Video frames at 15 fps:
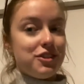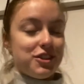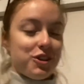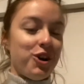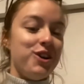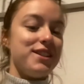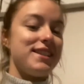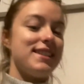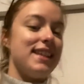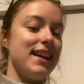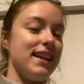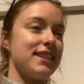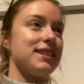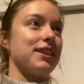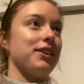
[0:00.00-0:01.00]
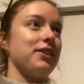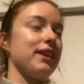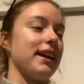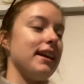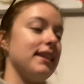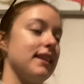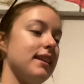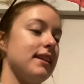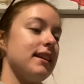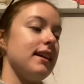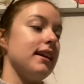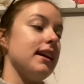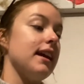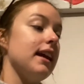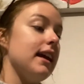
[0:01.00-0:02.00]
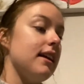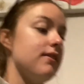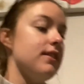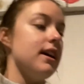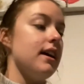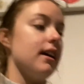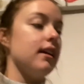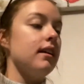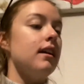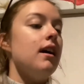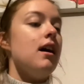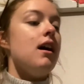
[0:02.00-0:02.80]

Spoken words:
gone 6 o'clock in the evening.